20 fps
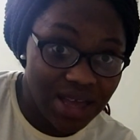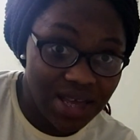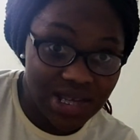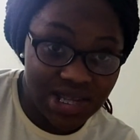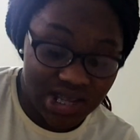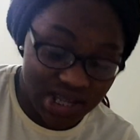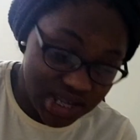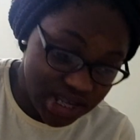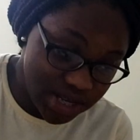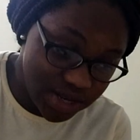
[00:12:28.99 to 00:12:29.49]

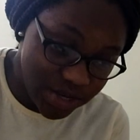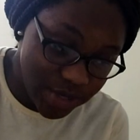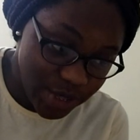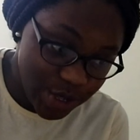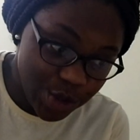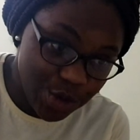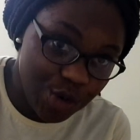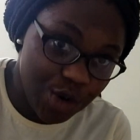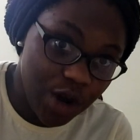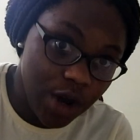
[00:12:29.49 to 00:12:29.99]
see you
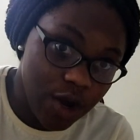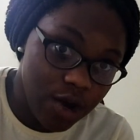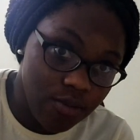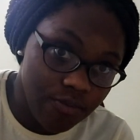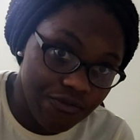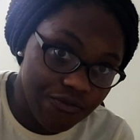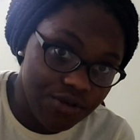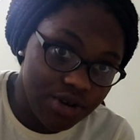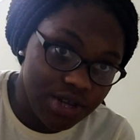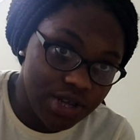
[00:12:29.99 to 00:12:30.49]
soon,
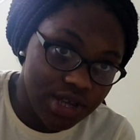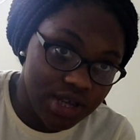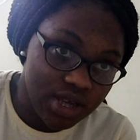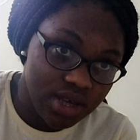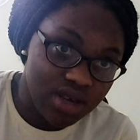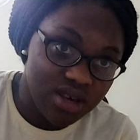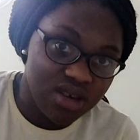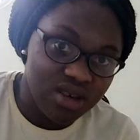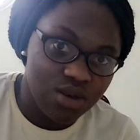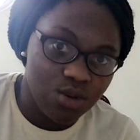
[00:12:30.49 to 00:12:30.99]
hopefully
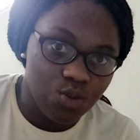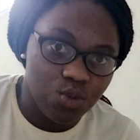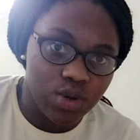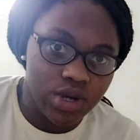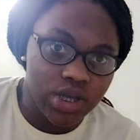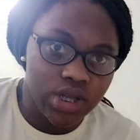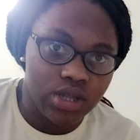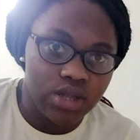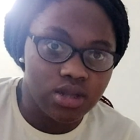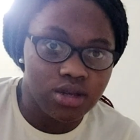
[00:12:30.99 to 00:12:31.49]

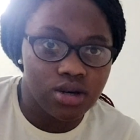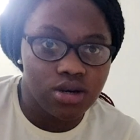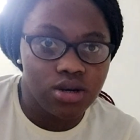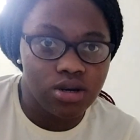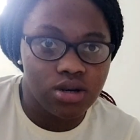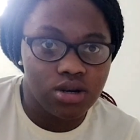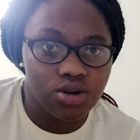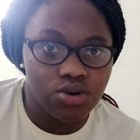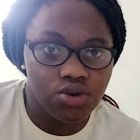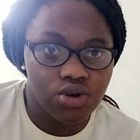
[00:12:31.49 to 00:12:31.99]
with
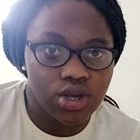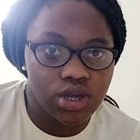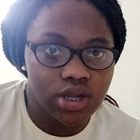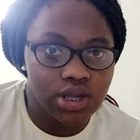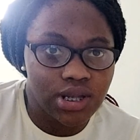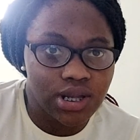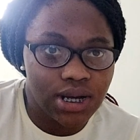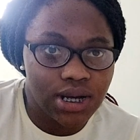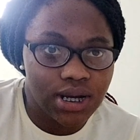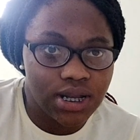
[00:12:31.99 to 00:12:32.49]
the
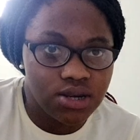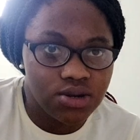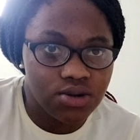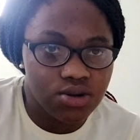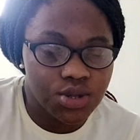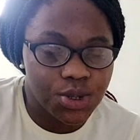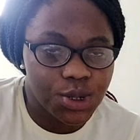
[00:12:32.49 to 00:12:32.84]
cookies that are done.